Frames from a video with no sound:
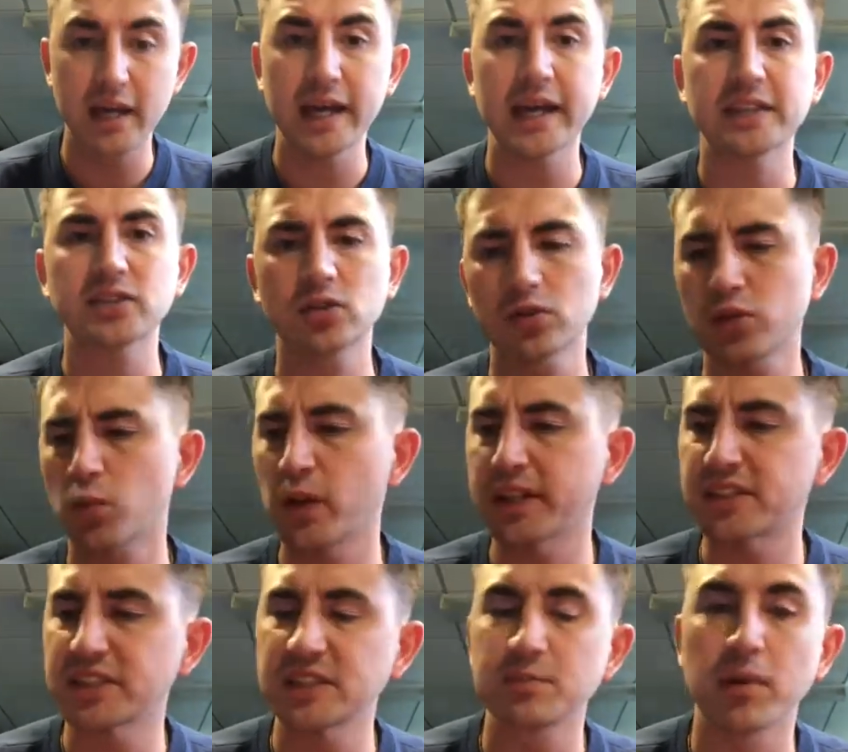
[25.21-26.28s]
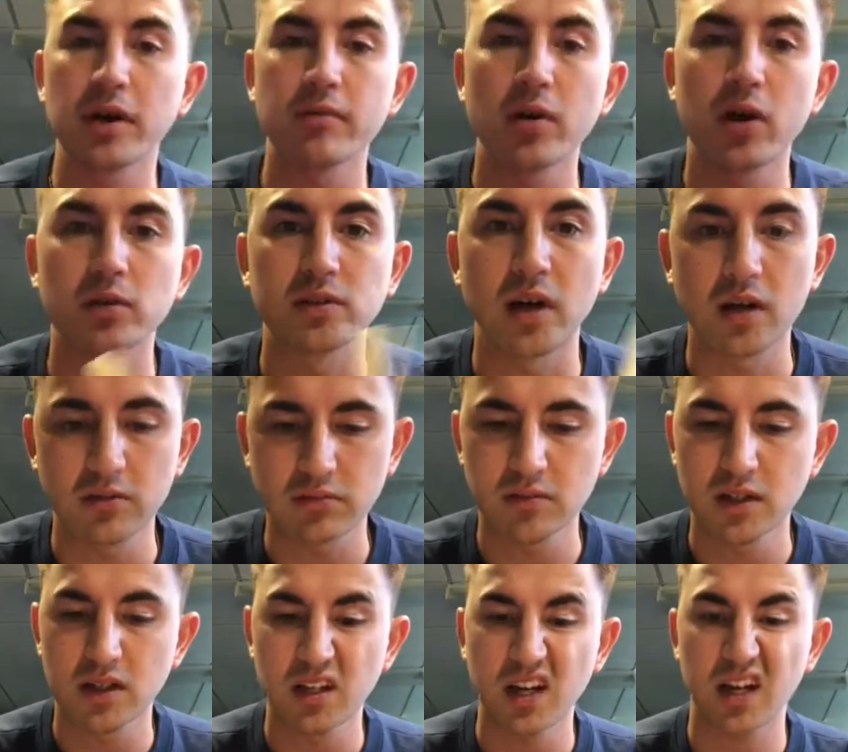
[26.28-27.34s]
It's called The Witches by Roald Dahl
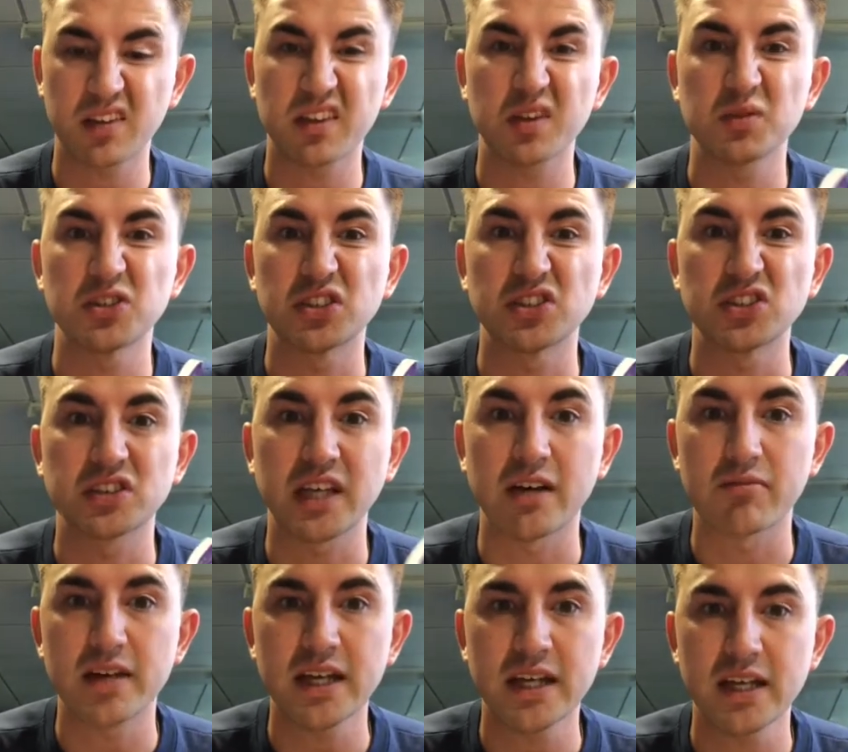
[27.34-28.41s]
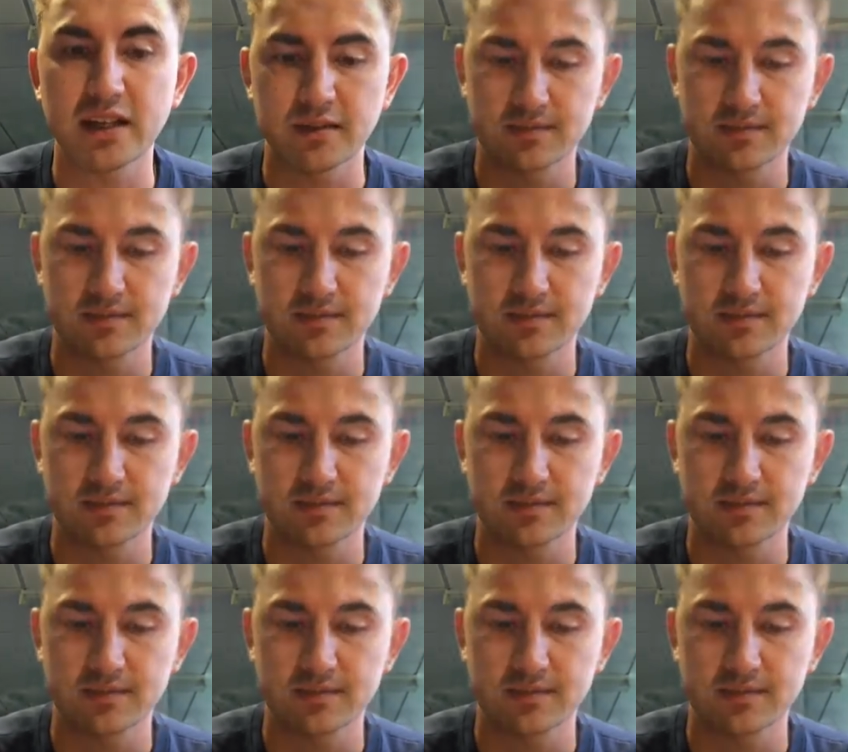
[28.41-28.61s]
and I think we should just get reading.